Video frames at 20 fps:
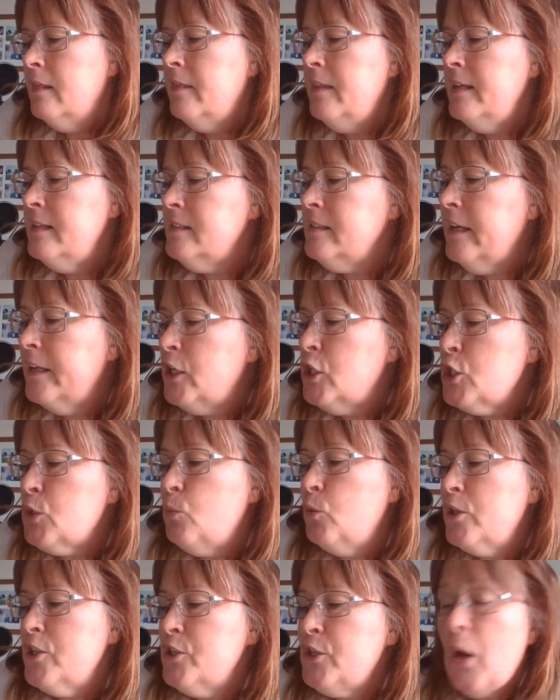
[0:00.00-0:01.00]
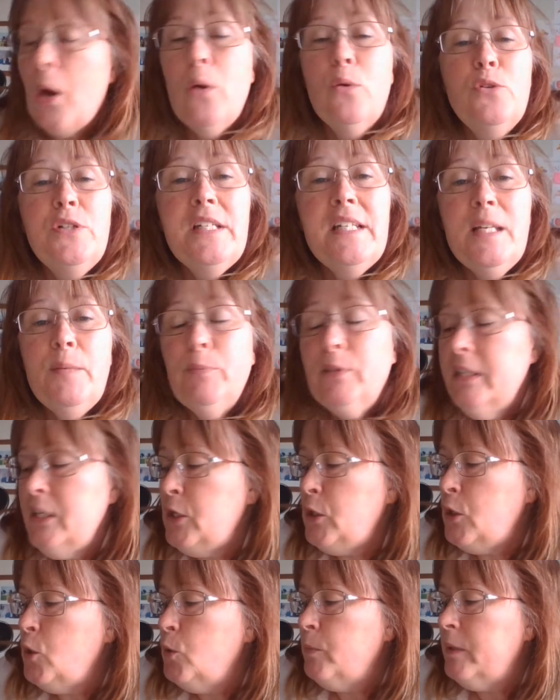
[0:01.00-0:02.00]
These letters were so deeply
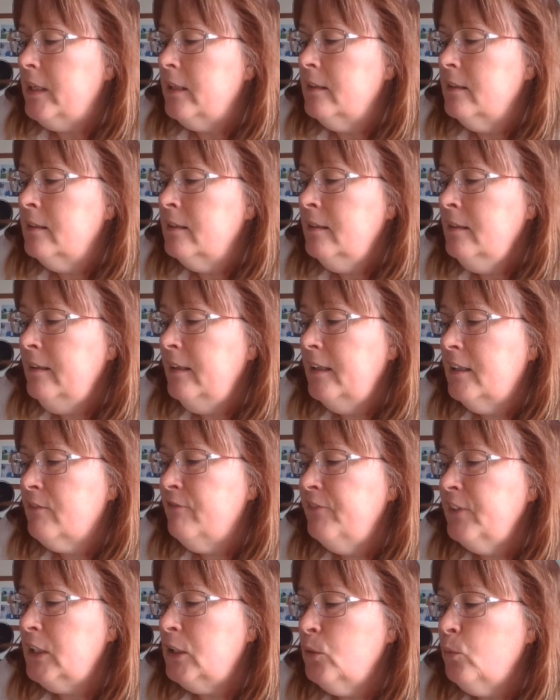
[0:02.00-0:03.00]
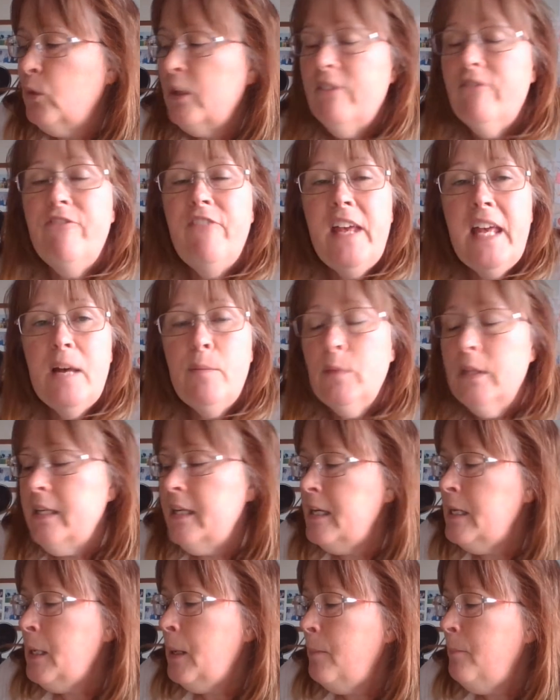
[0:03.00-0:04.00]
human. They are filled with
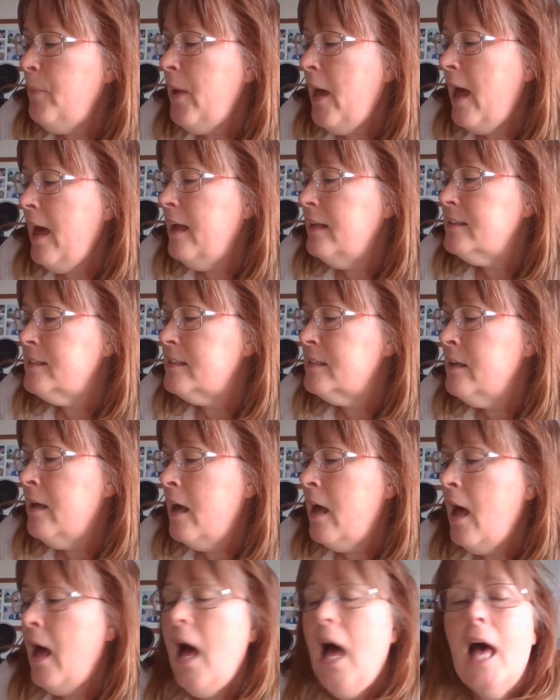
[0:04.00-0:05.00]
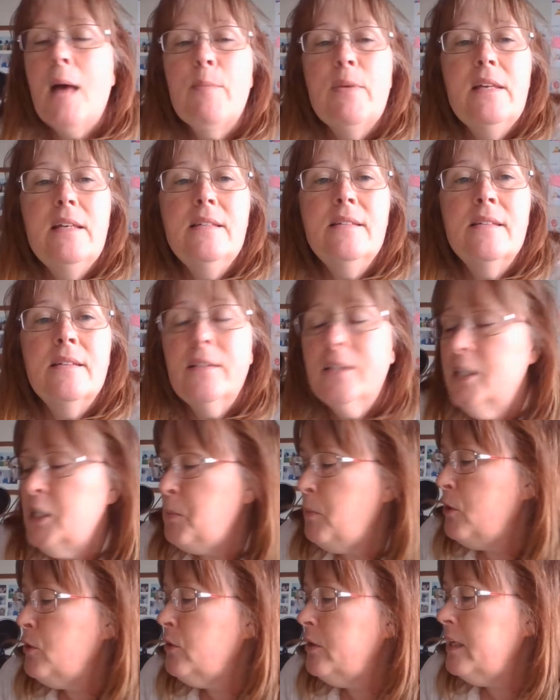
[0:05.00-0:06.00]
family, pets, hobbies,
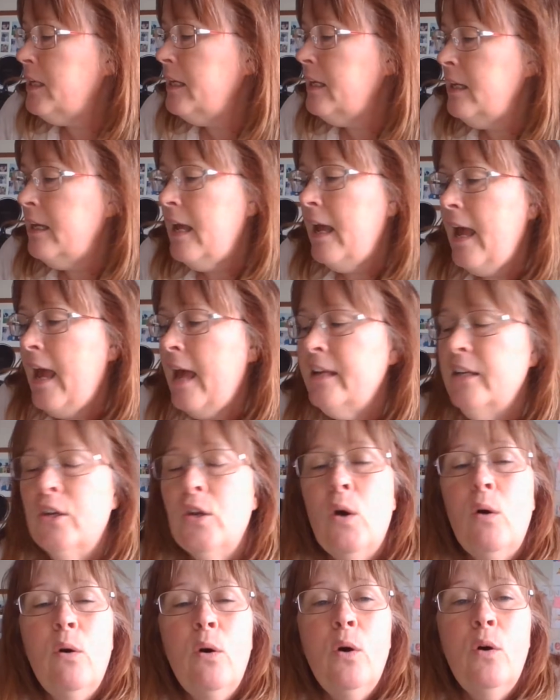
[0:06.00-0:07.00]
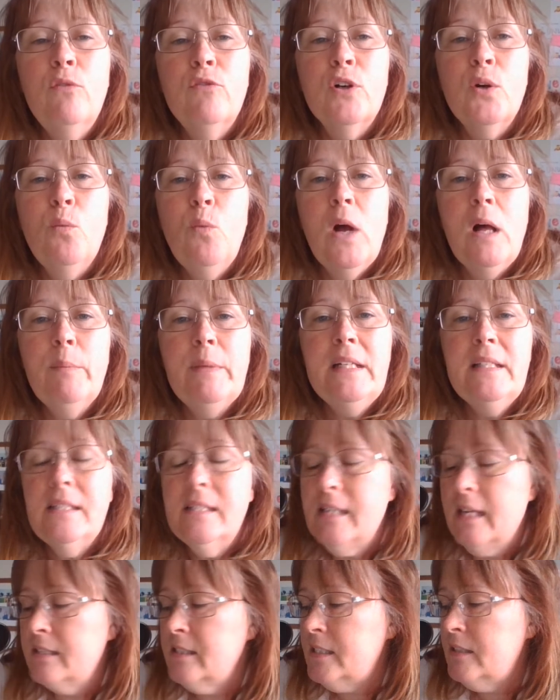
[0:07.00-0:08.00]
community, and an overwhelming
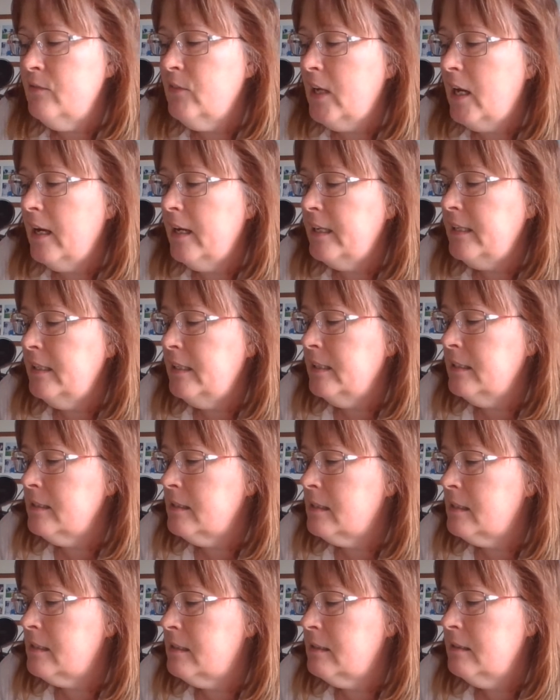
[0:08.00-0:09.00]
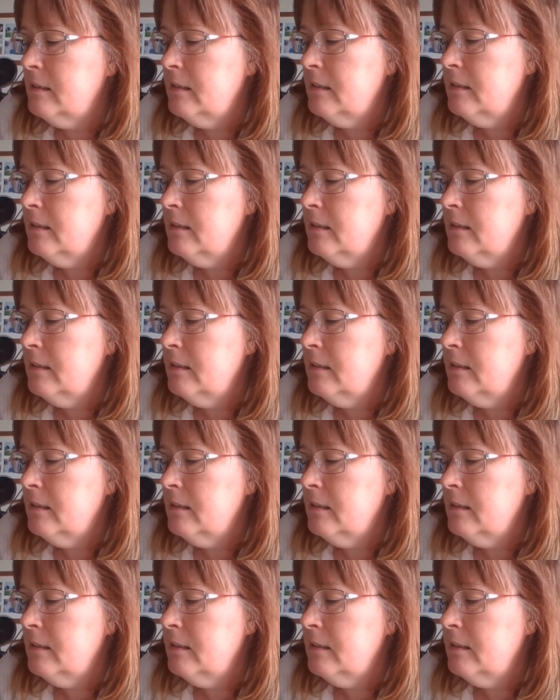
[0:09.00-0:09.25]
sense of kindness.